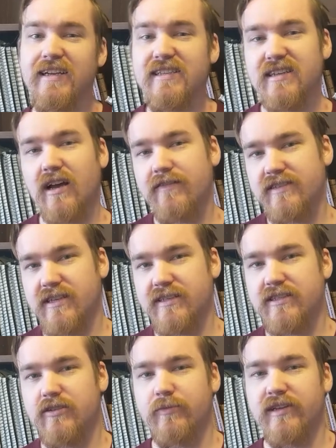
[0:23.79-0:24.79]
Cypher
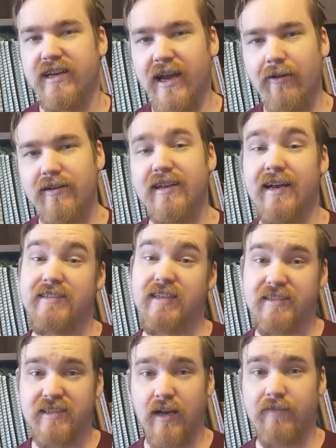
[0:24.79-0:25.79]
System, your character has a
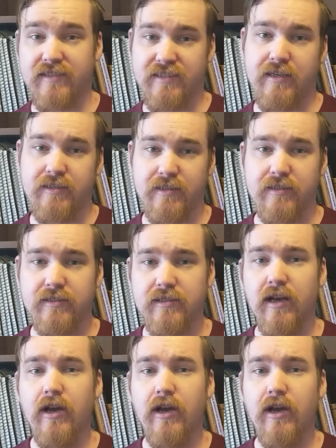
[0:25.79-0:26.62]
Cypher Sentence,